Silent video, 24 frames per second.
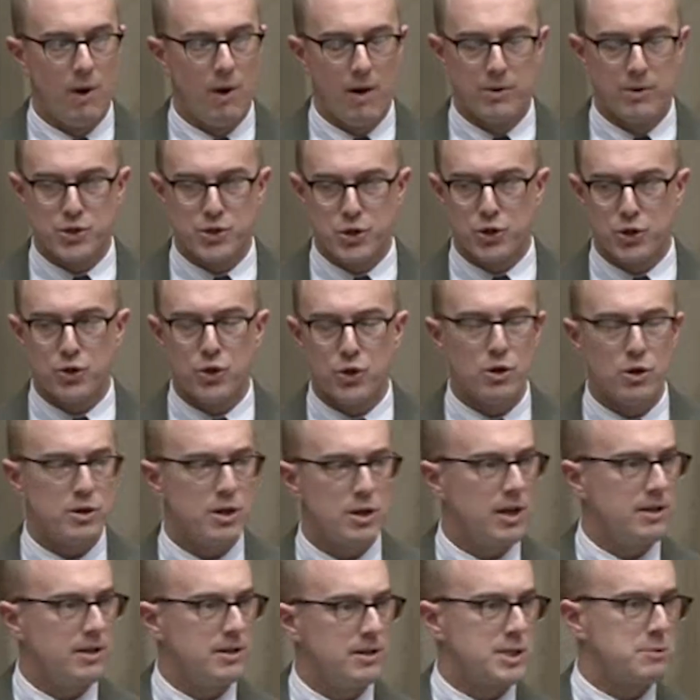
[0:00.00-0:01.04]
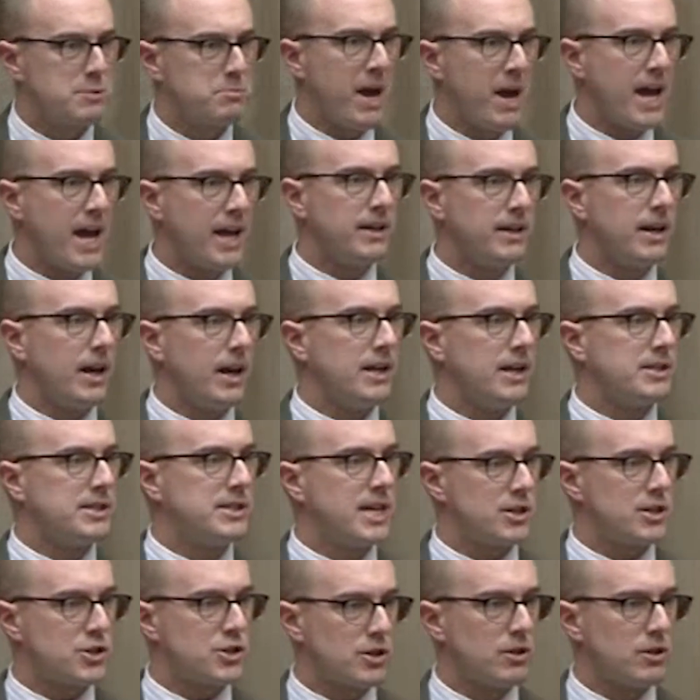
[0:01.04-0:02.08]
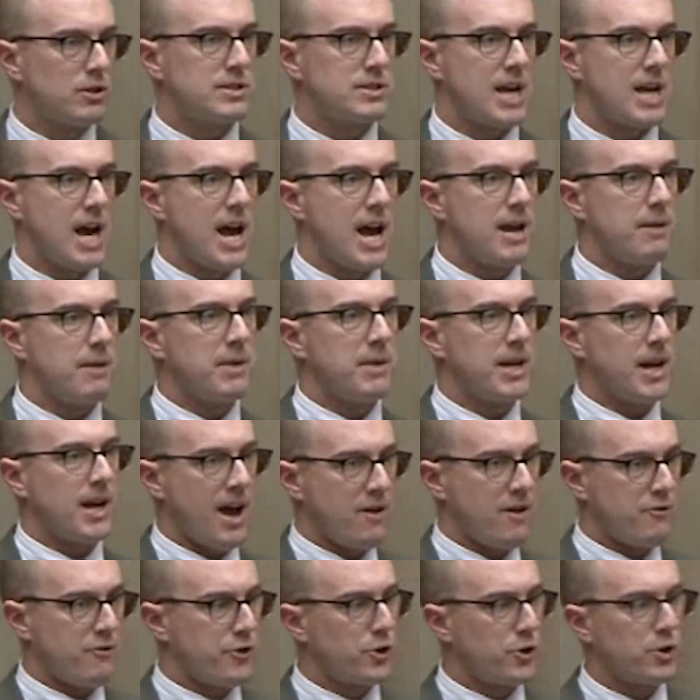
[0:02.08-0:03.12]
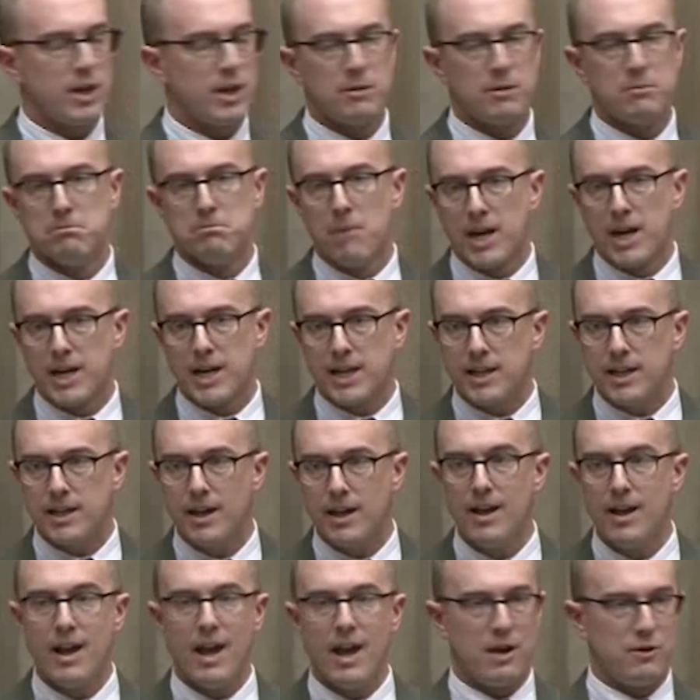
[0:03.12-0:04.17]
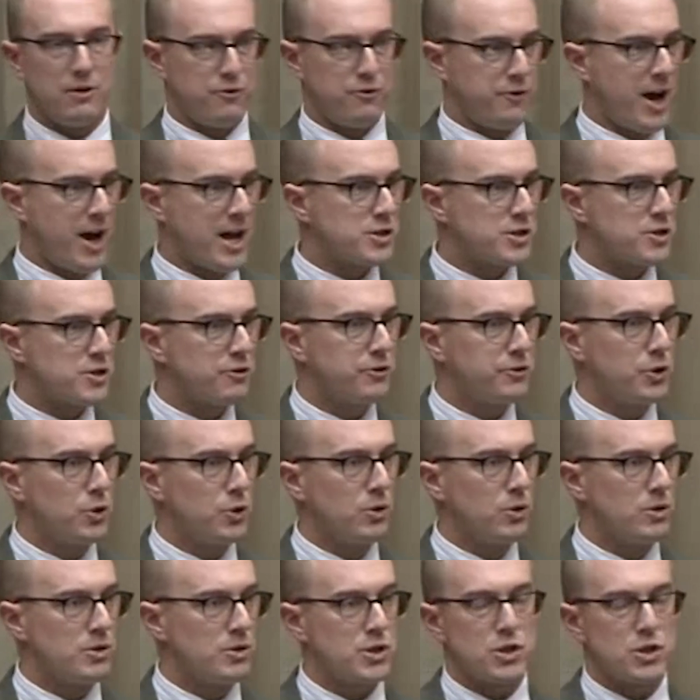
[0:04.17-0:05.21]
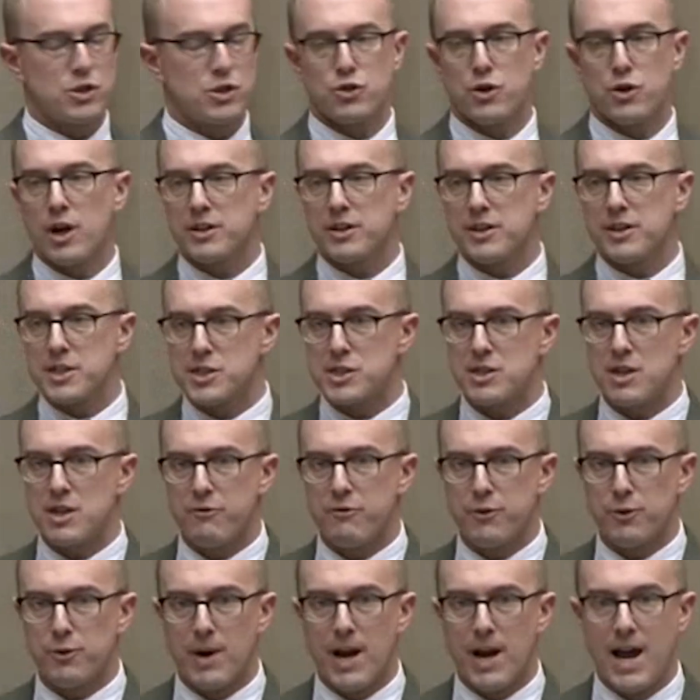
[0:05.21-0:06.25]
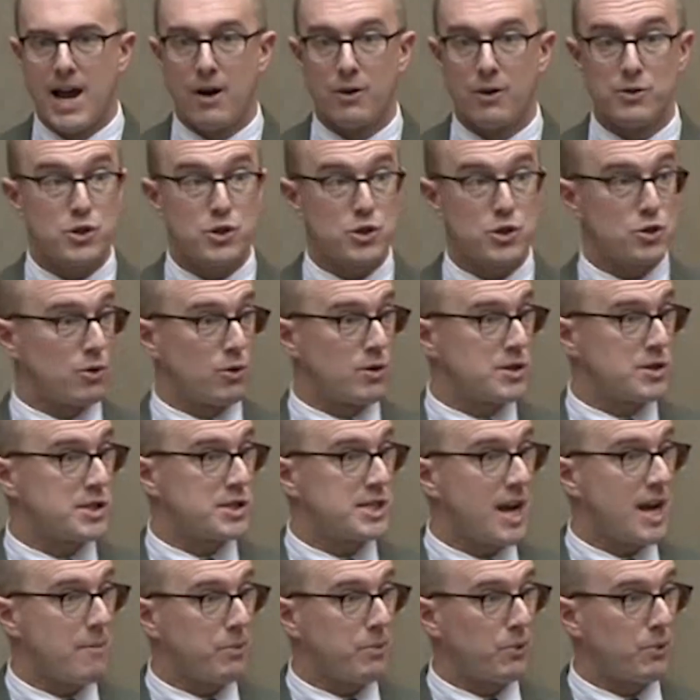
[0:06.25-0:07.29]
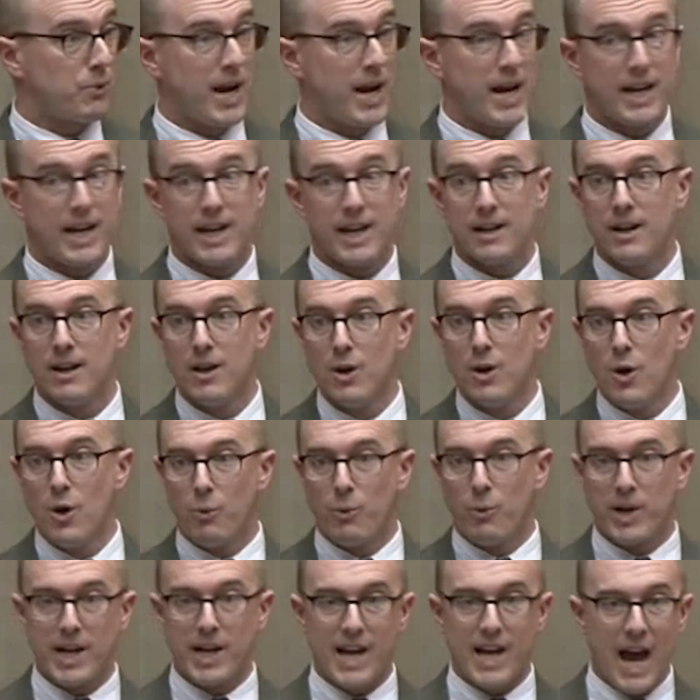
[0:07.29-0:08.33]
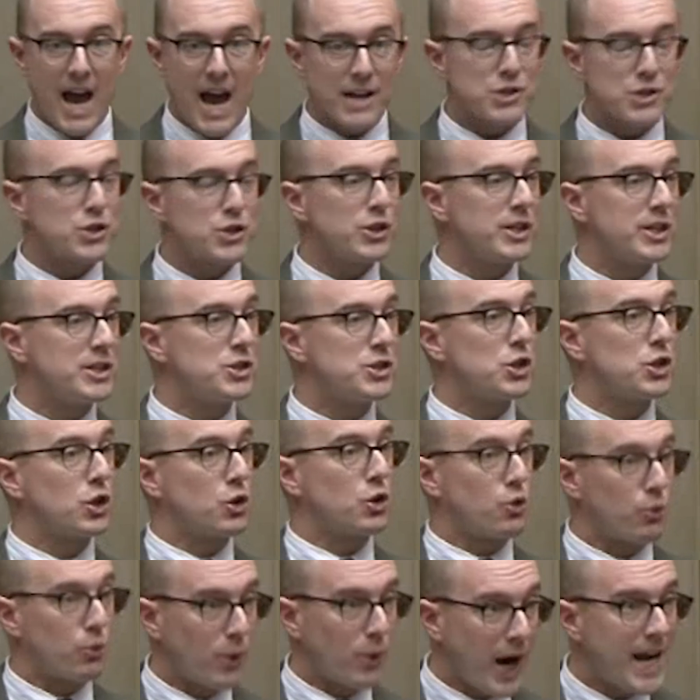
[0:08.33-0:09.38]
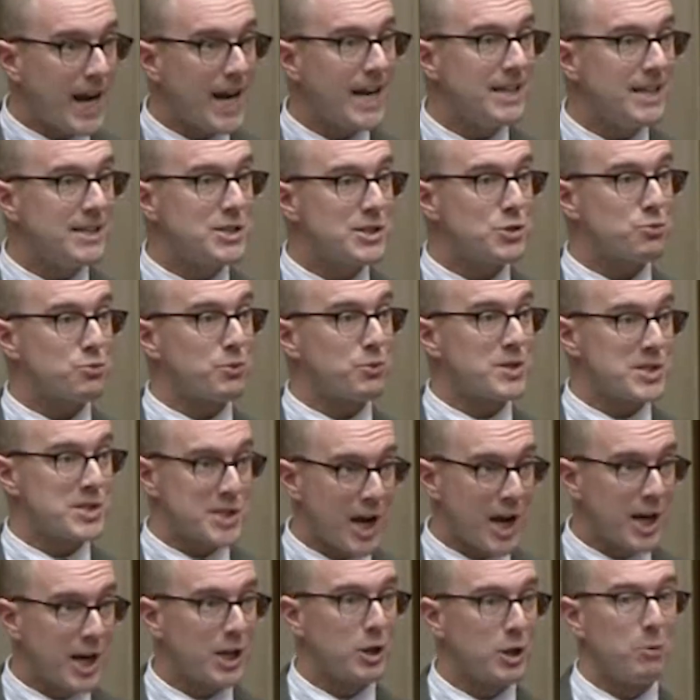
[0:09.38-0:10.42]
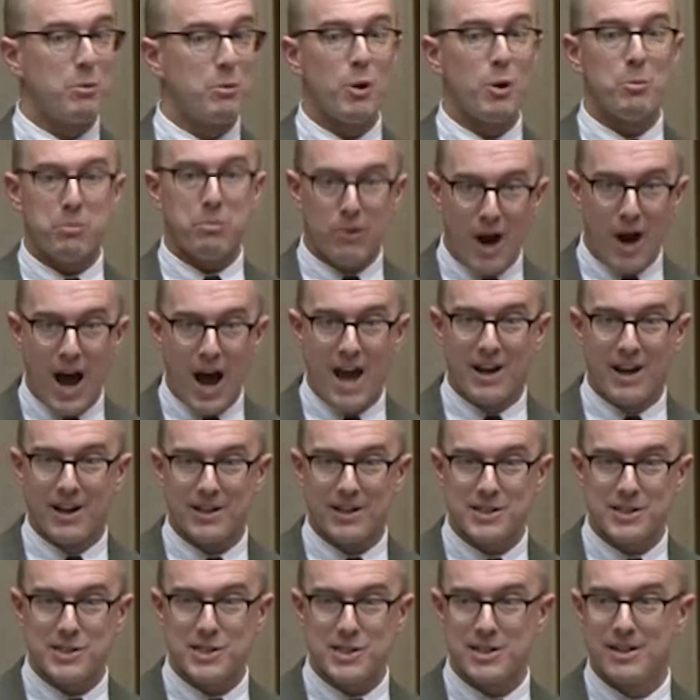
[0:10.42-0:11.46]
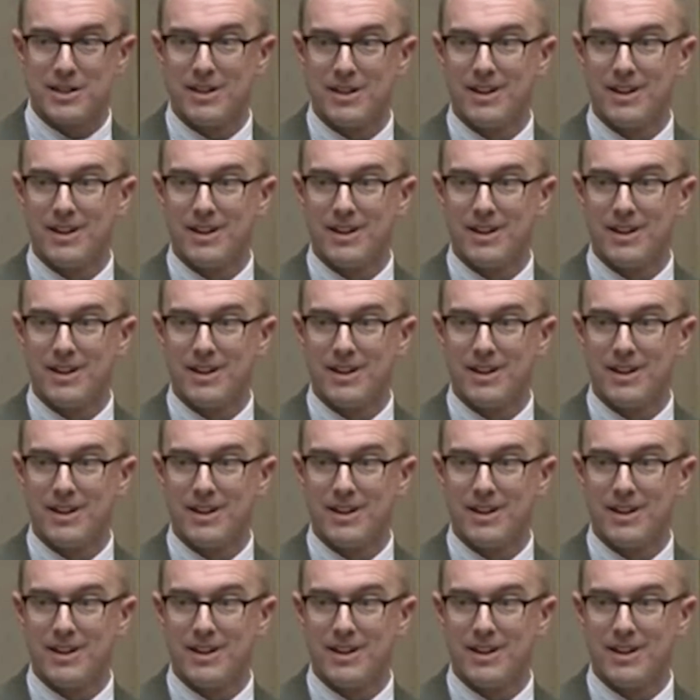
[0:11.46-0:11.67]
Why would you spend additional time, effort, and money and fossil fuels to truck this stuff around, source separate it, when it actually degrades recyclable products